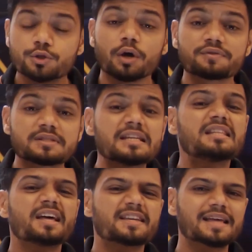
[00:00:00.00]
you have seen
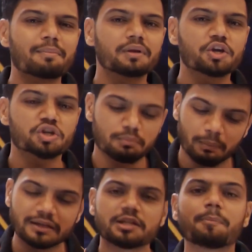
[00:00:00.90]
the examination
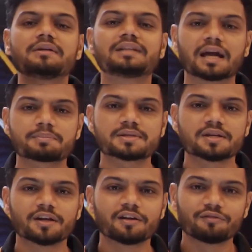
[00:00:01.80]
multiple times
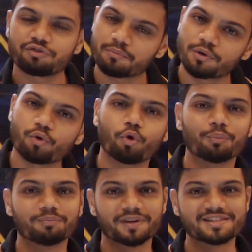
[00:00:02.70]
from your
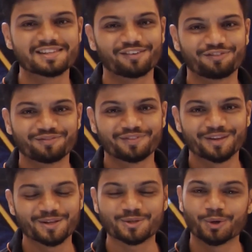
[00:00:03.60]
home itself.
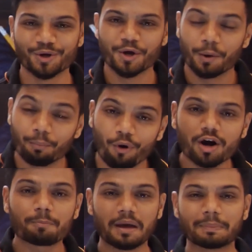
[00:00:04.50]
So
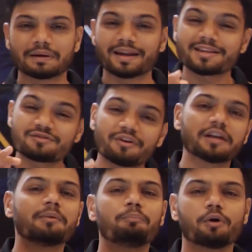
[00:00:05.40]
mock paper is very
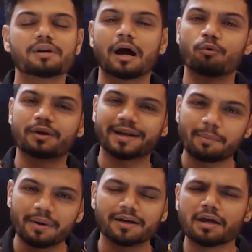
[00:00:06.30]
important. I would
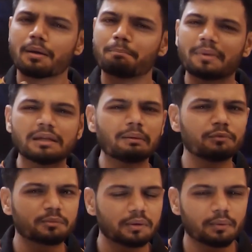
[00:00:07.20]
recommend
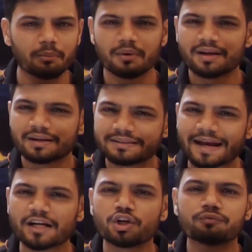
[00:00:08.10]
minimum
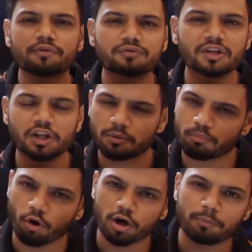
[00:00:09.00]
10 to 15
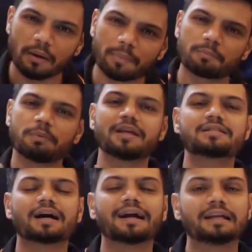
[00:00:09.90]
mock paper. Please
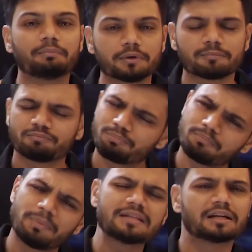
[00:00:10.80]

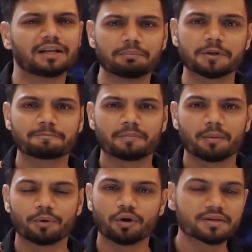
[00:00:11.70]
attempt,
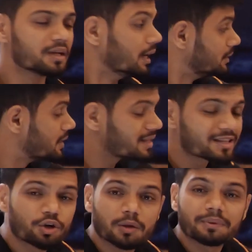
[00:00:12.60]
because this is
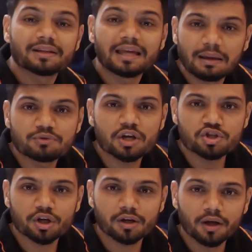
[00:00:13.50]
going to be the game
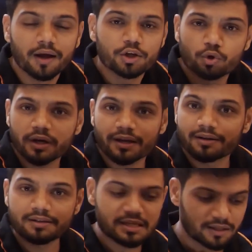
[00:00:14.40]
changer. You can
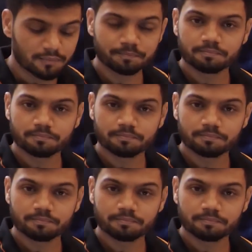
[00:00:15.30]
see,